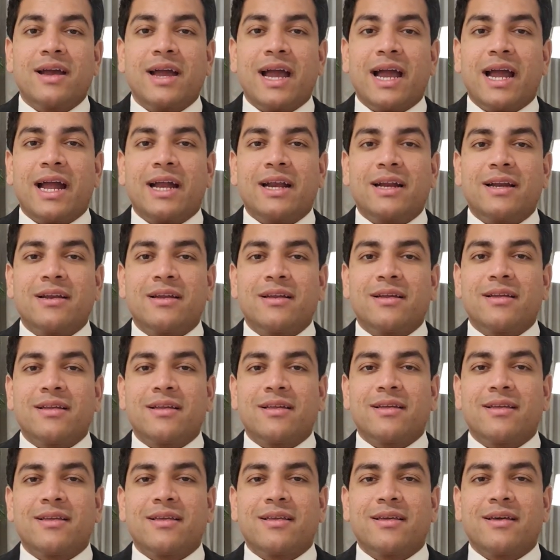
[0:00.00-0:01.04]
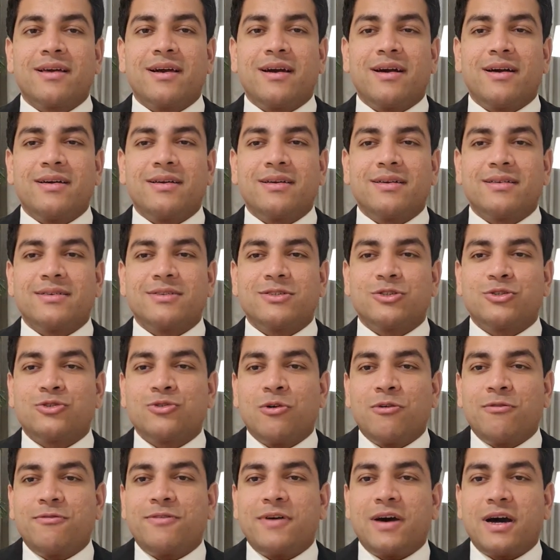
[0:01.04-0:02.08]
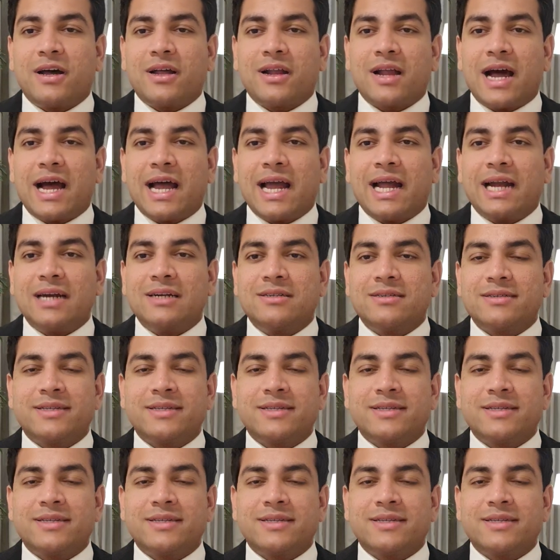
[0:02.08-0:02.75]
And so far I had